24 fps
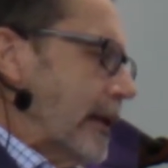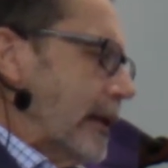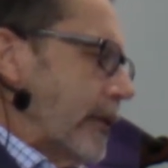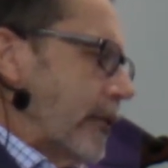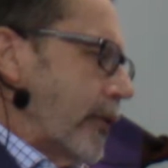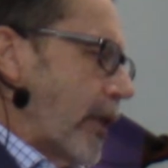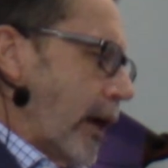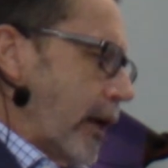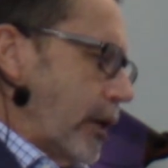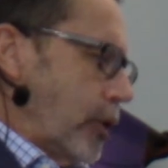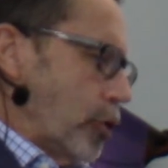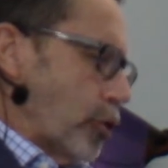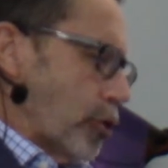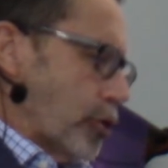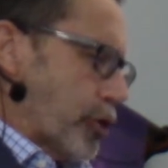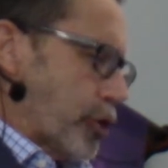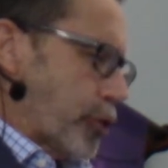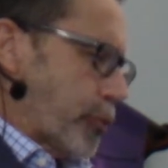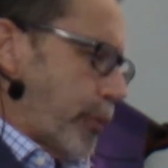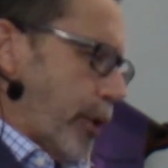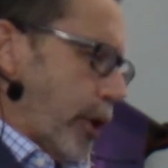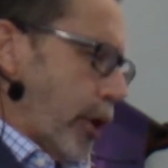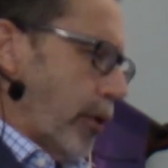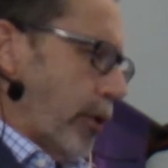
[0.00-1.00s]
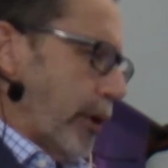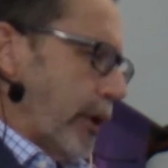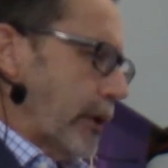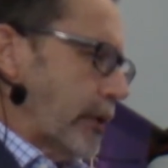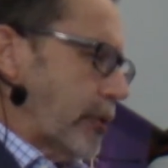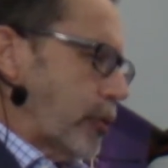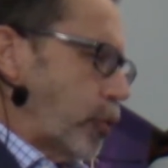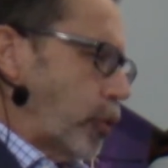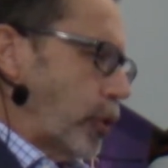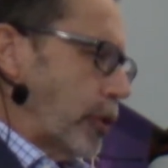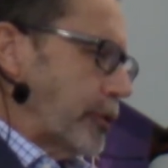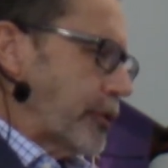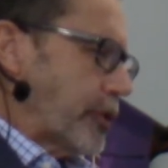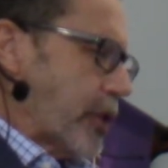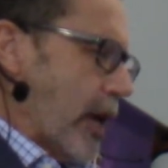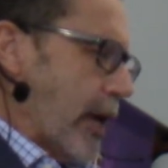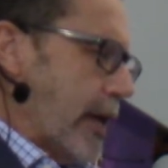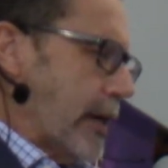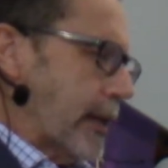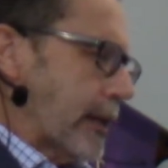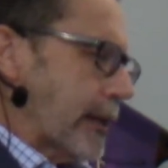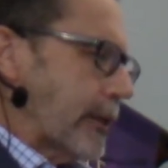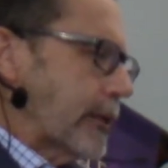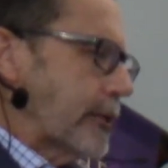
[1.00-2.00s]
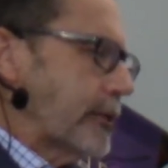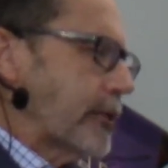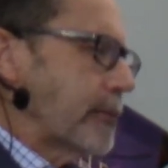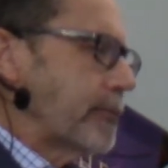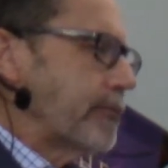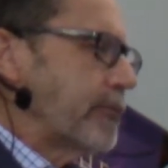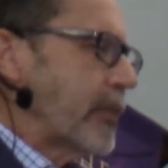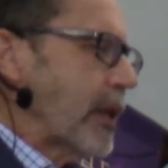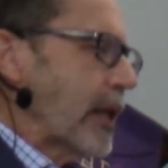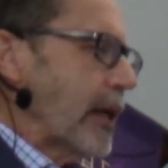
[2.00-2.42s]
that your spirit will take it,